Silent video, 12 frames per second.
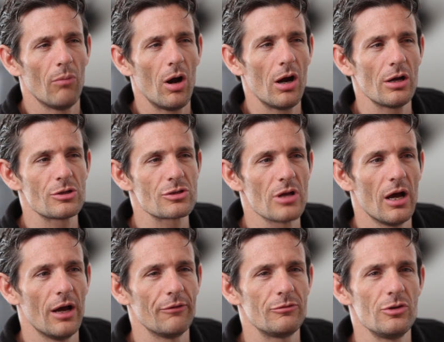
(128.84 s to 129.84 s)
March
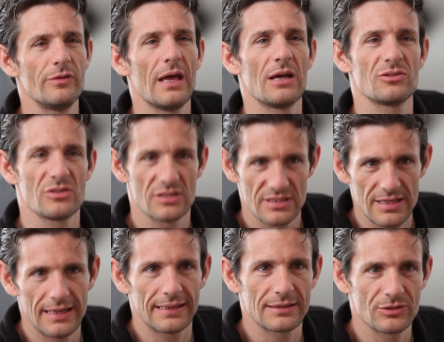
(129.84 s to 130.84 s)
of
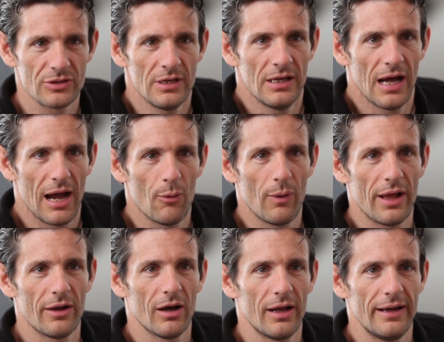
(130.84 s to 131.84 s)
2006, I
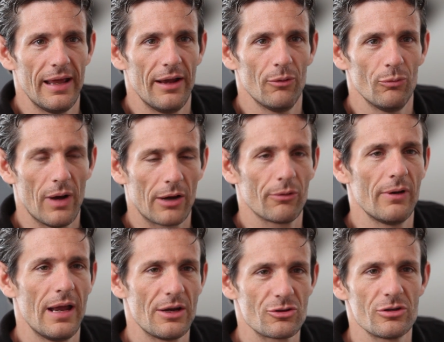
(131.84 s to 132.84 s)
went on a
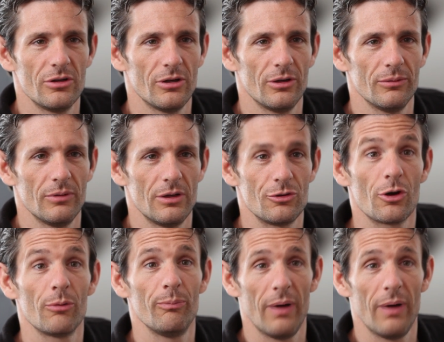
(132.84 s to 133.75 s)
recreational dirt